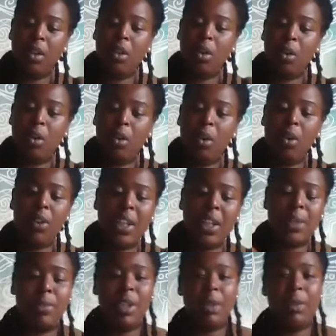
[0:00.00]
Or there's
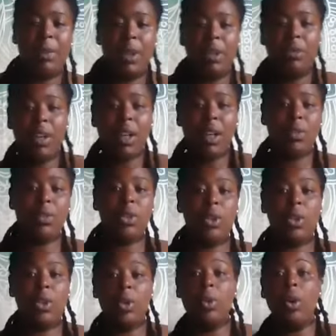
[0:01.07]
people around you
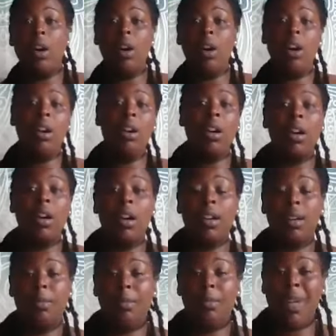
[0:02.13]
who are
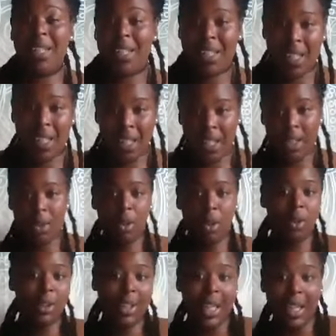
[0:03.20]
meditating
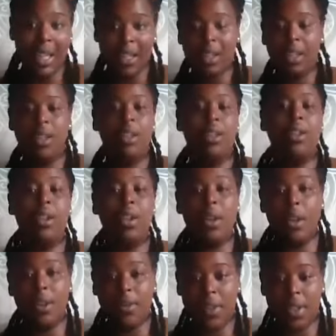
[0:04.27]
on lack,
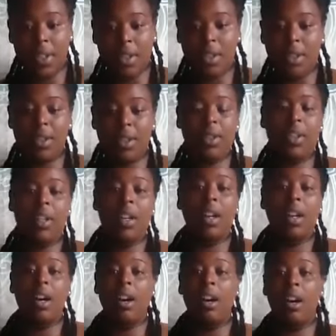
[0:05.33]
nervousness,
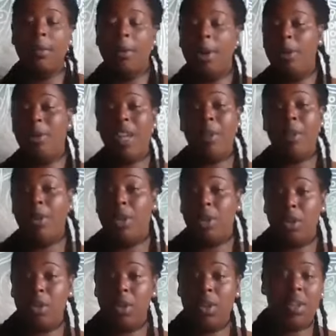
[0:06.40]
or maybe
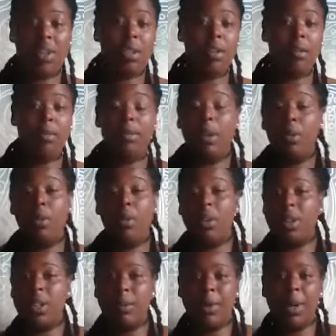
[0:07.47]
you yourself are
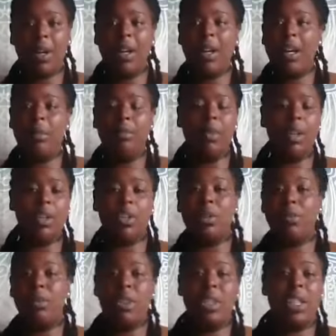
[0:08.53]
worried about how much
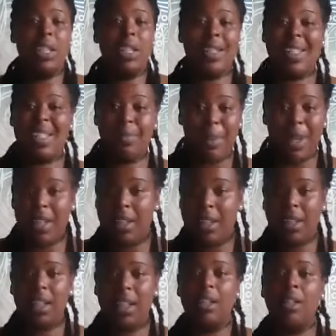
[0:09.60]
somebody is
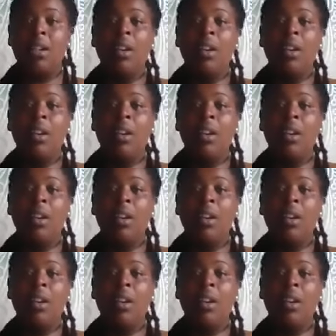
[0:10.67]
spending,